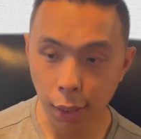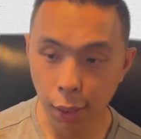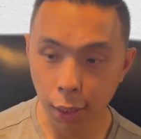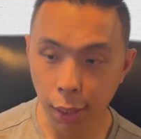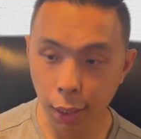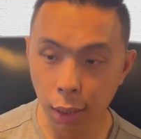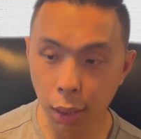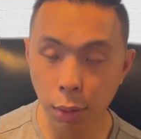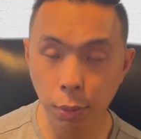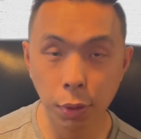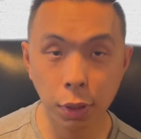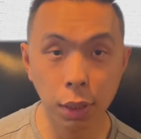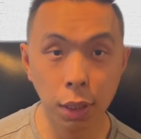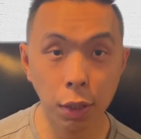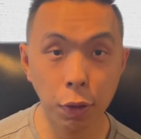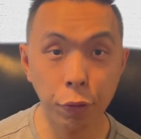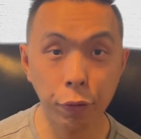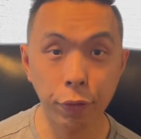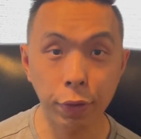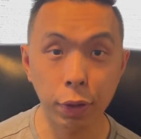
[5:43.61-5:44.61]
It comes to
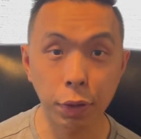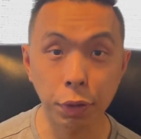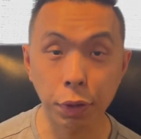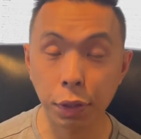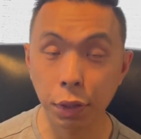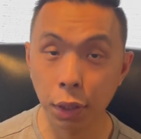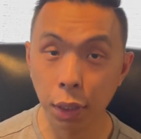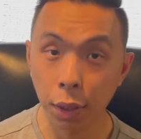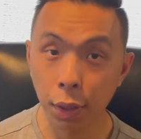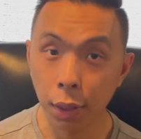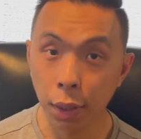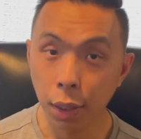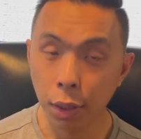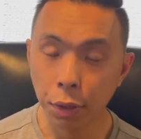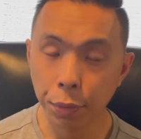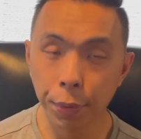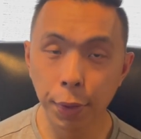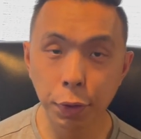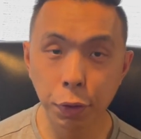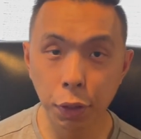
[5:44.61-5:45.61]
interviews,
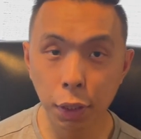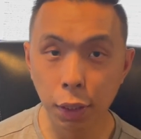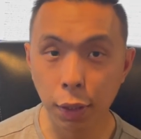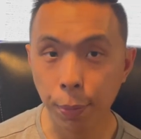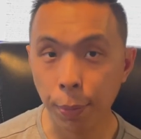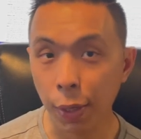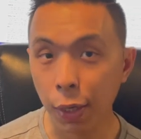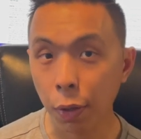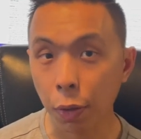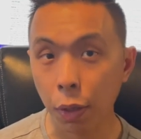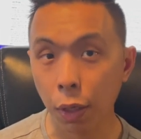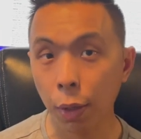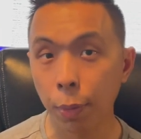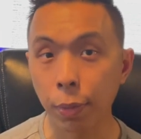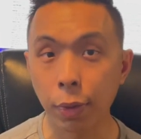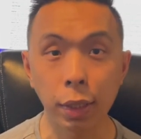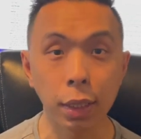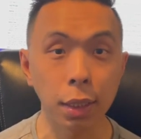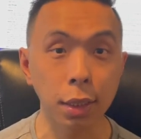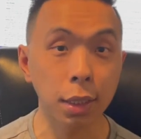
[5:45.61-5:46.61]
especially at the bigger
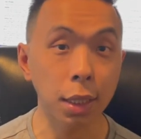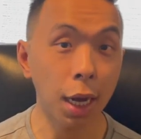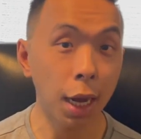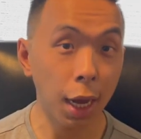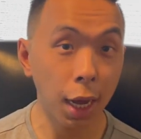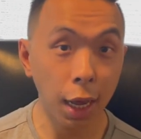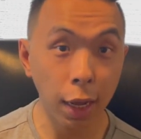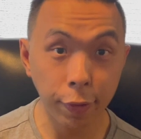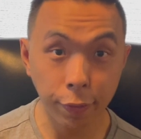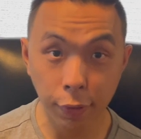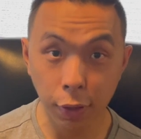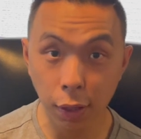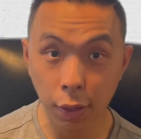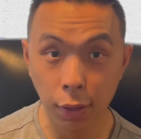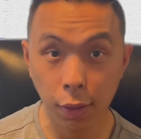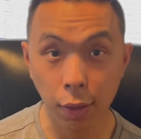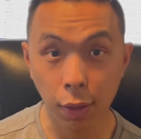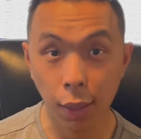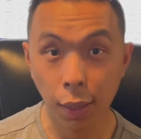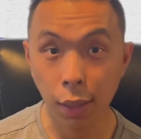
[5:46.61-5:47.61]
companies, I've
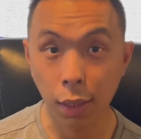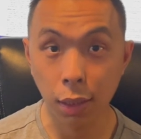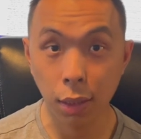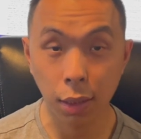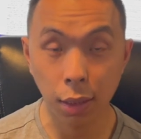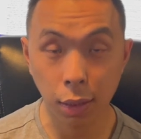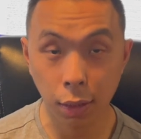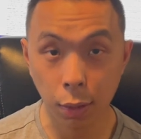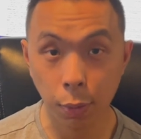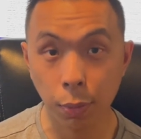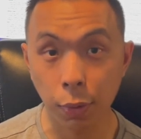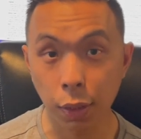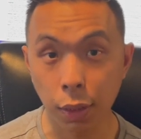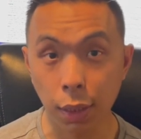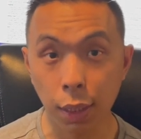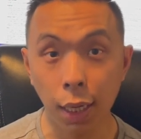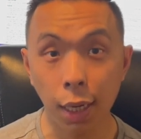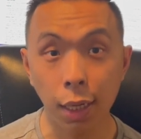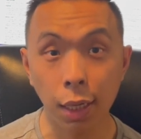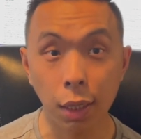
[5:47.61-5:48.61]
gotten a lot of system
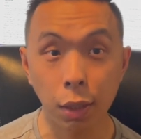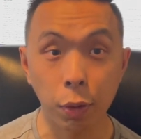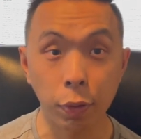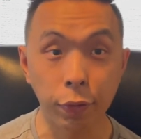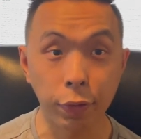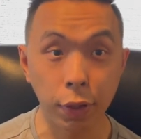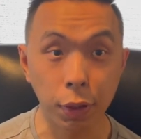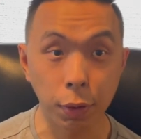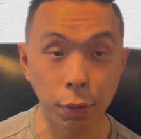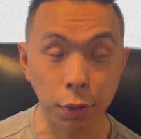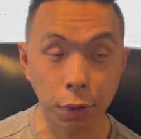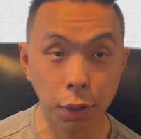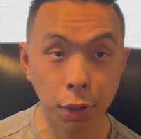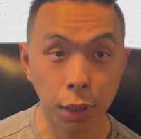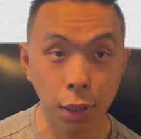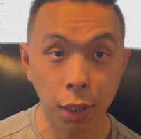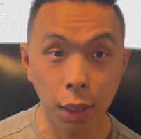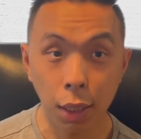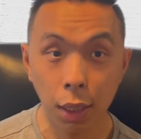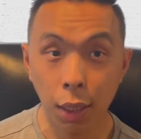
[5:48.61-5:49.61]
design interviews.
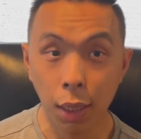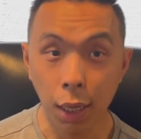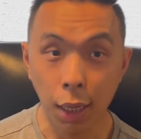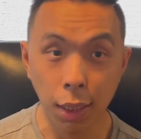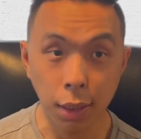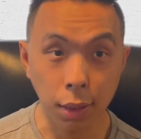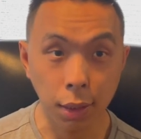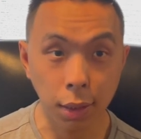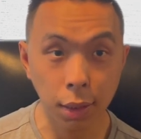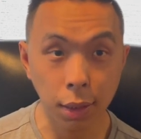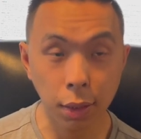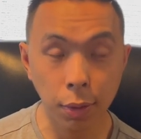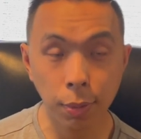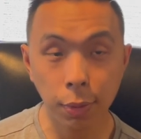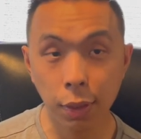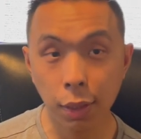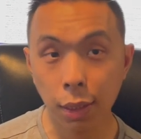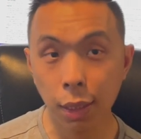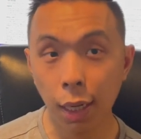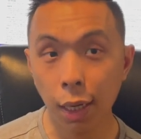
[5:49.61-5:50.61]
And system
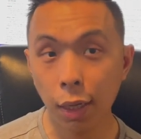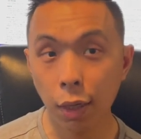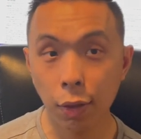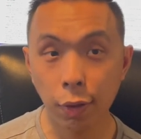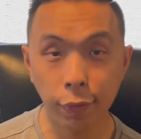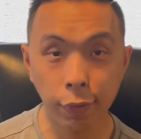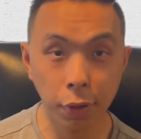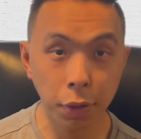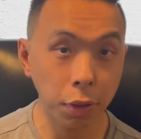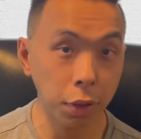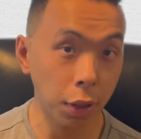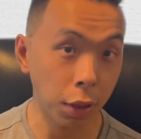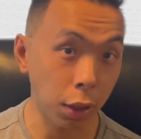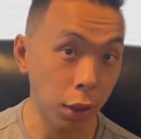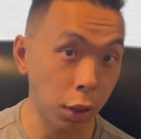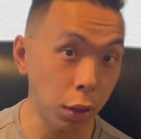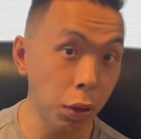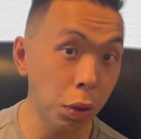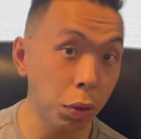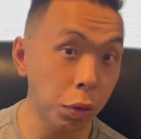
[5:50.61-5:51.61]
design interviews are
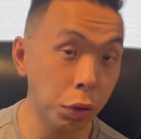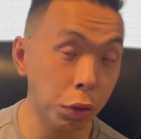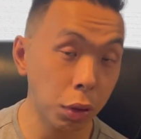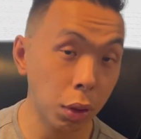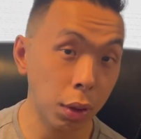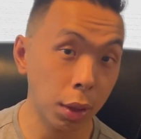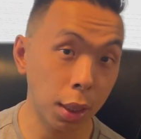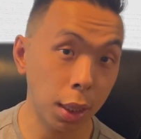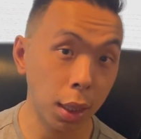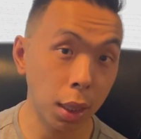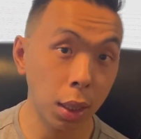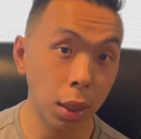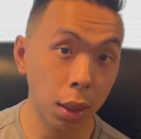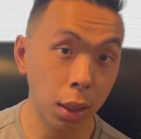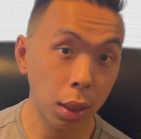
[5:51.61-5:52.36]
usually